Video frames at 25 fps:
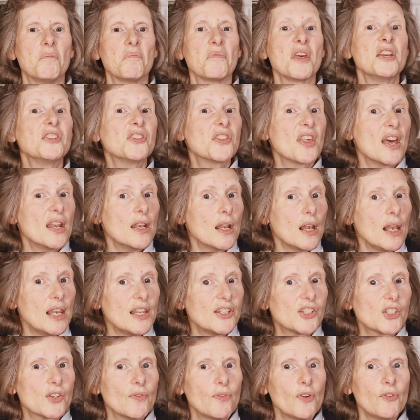There's then a
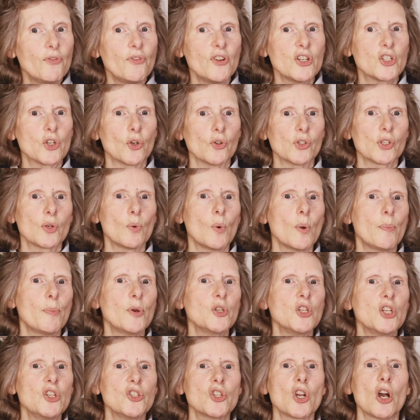list of officials who were
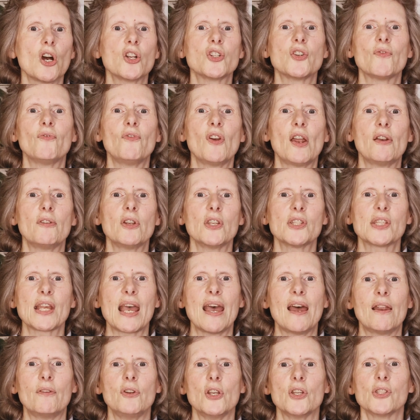put in charge of various
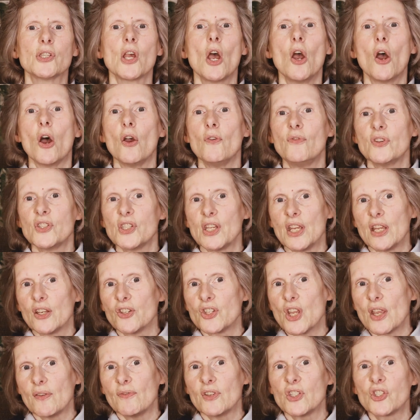areas, overseeing
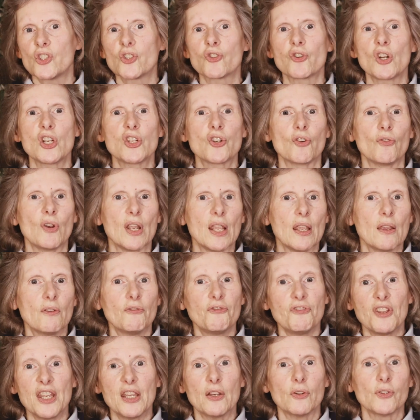David's treasury,
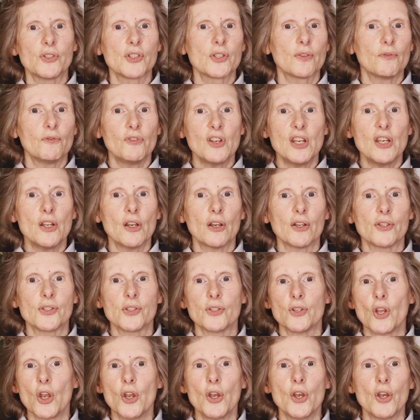fields, vineyards
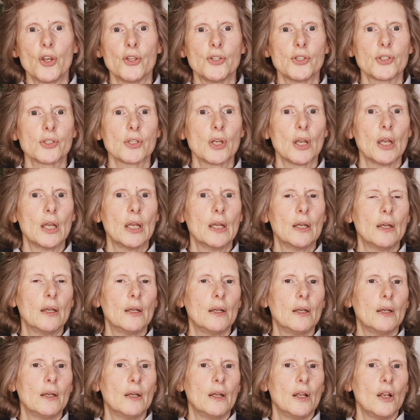and herds.
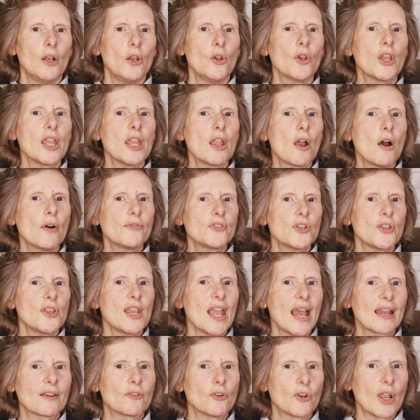Looking after
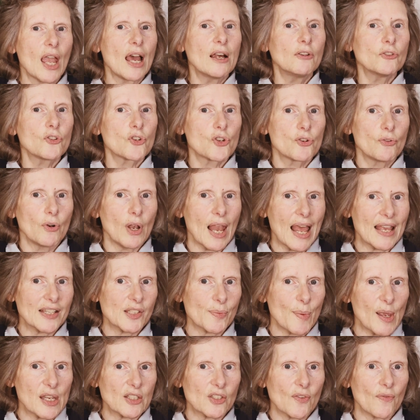the agricultural
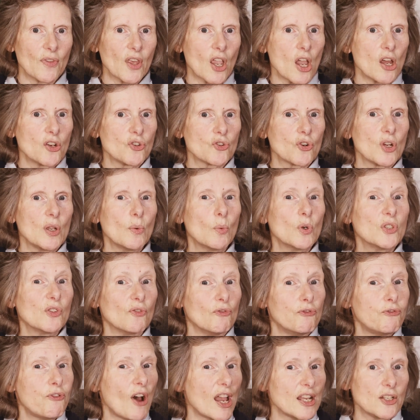aspects of the country was
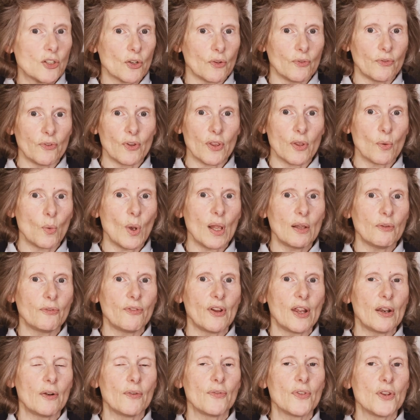vital for the
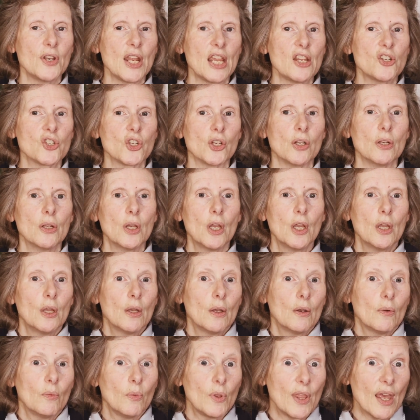welfare of the nation.
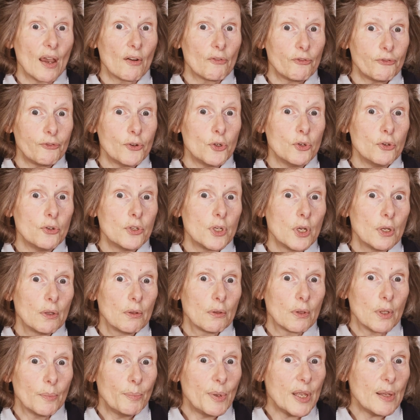Without food,
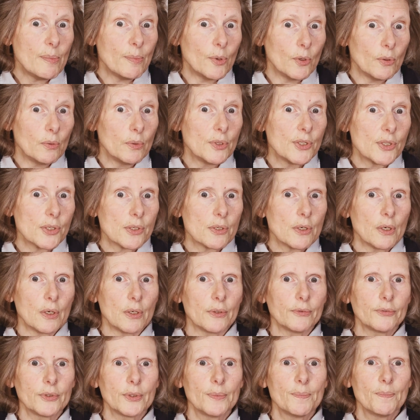the people would
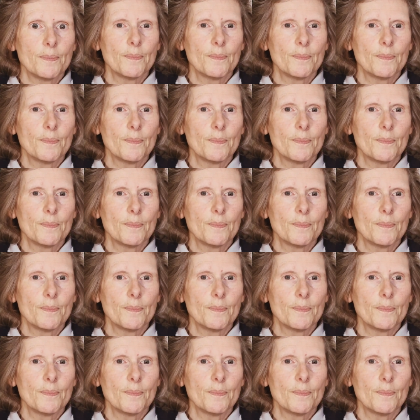starve.